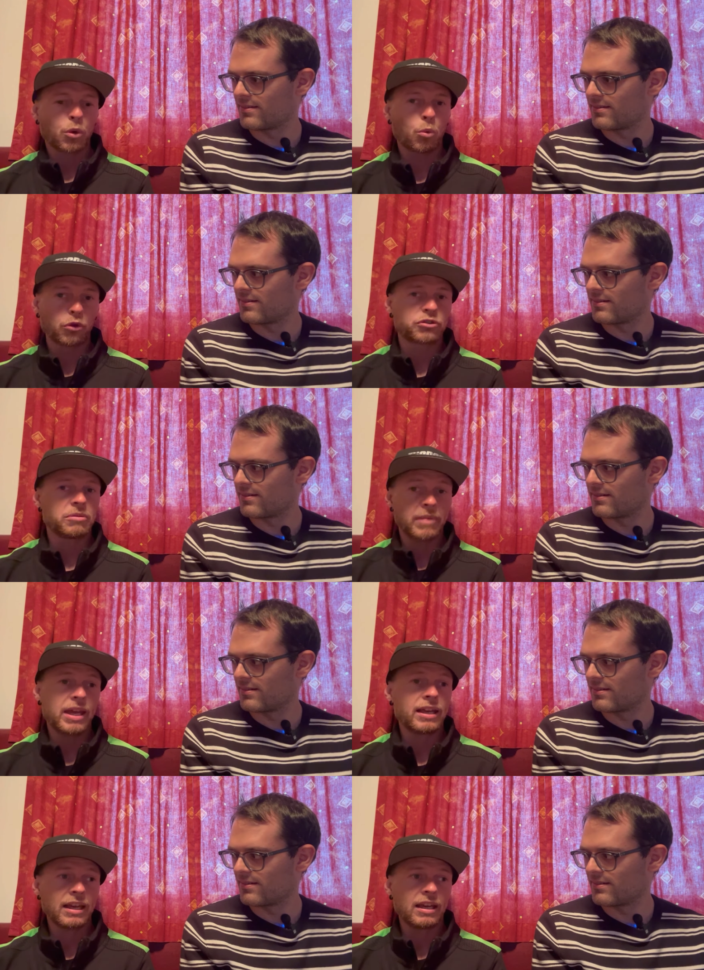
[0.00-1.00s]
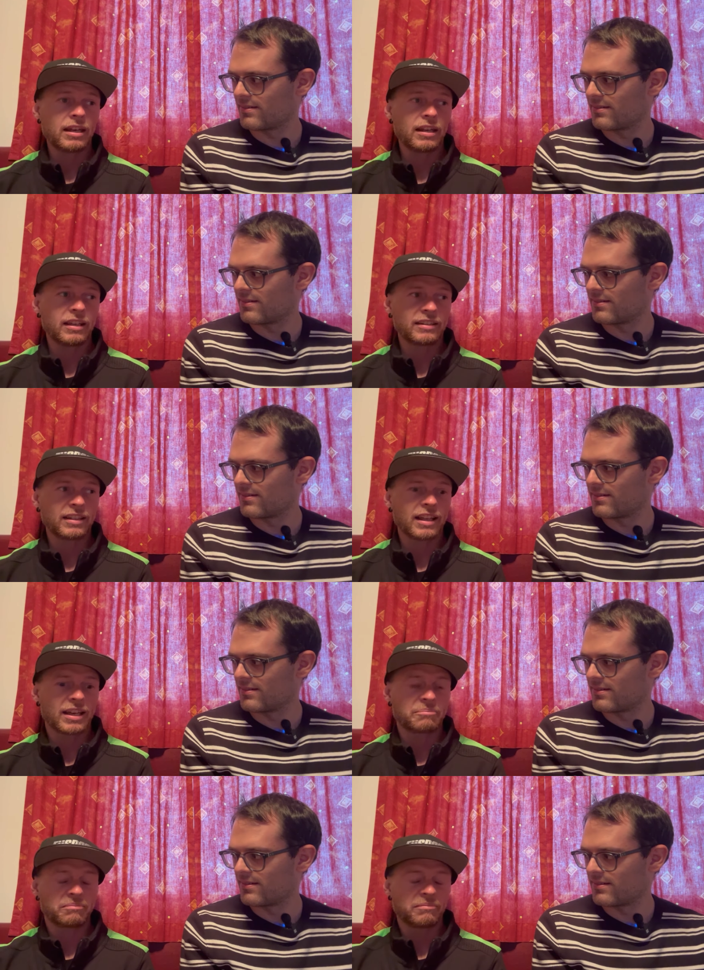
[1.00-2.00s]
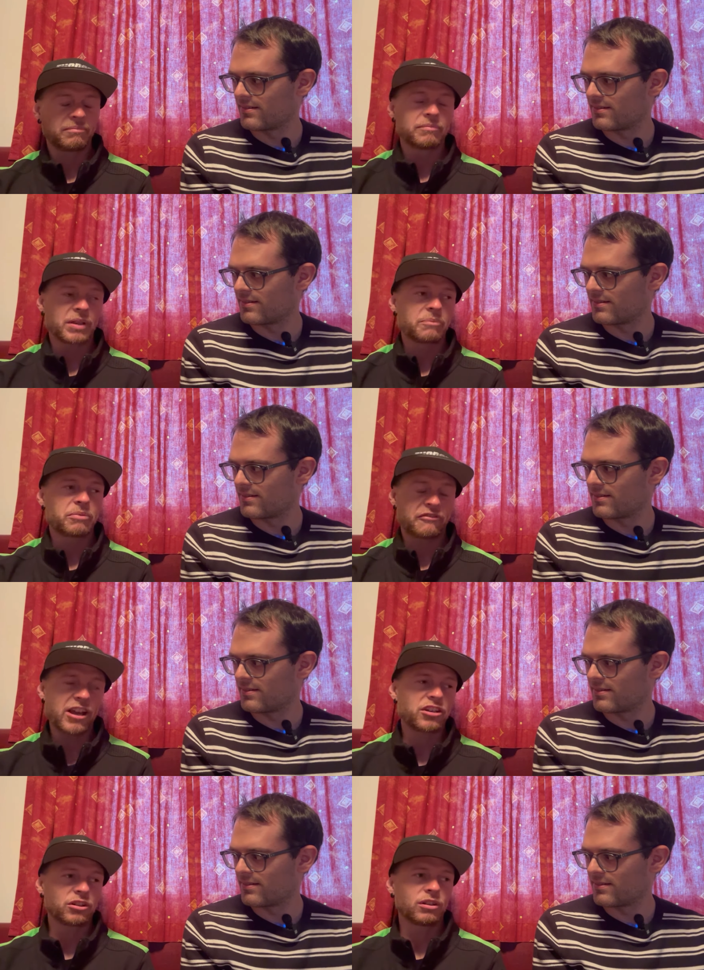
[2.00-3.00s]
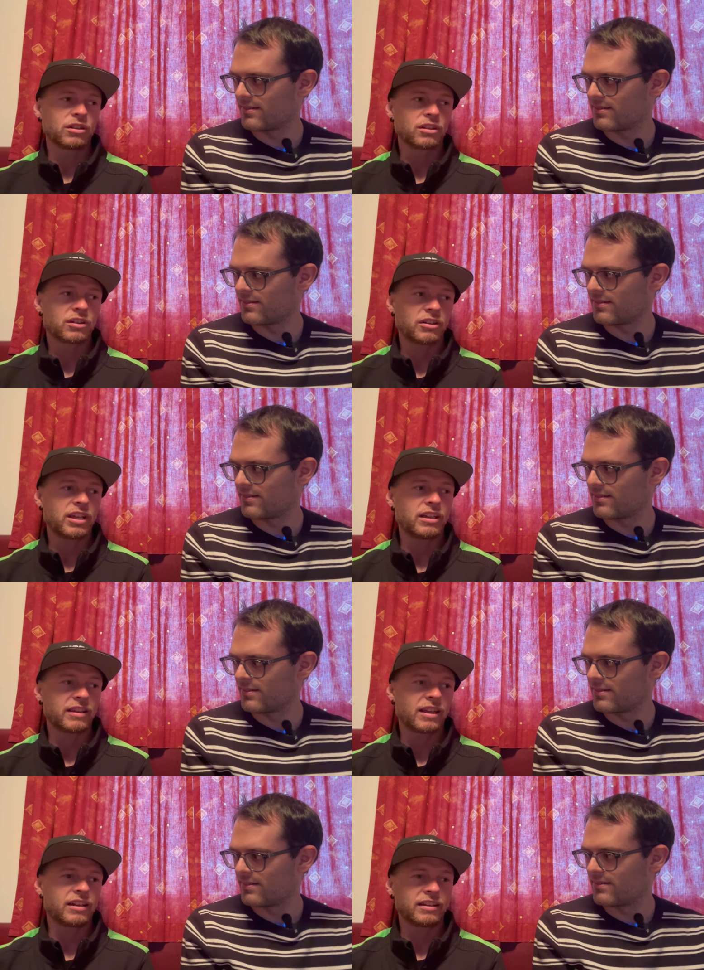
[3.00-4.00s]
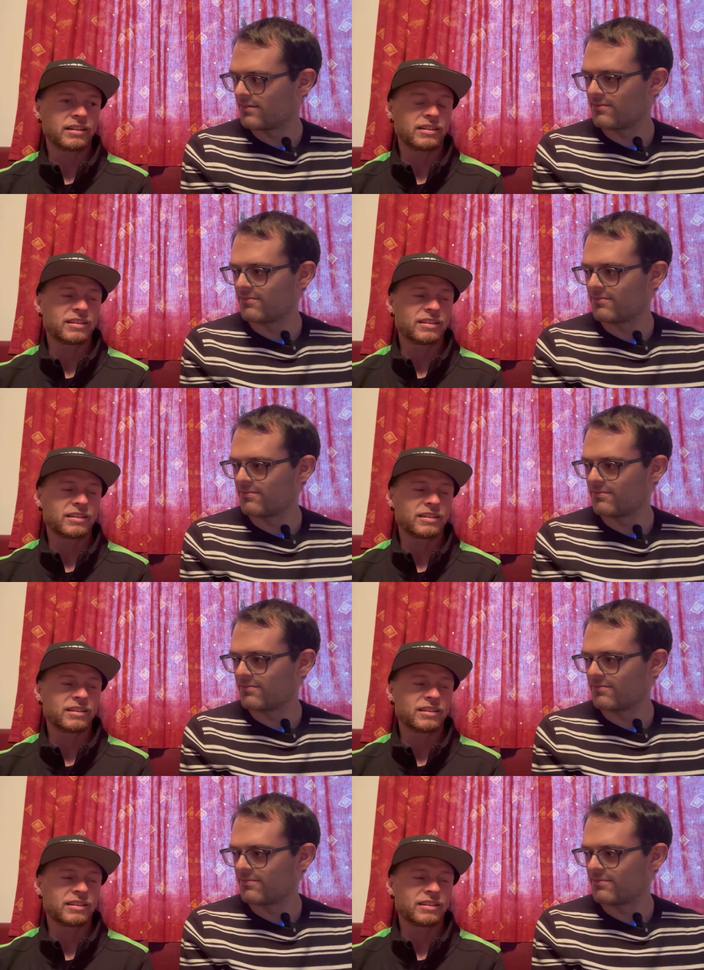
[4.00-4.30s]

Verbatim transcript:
Speaker 1: once you make it, as in like a professional career, then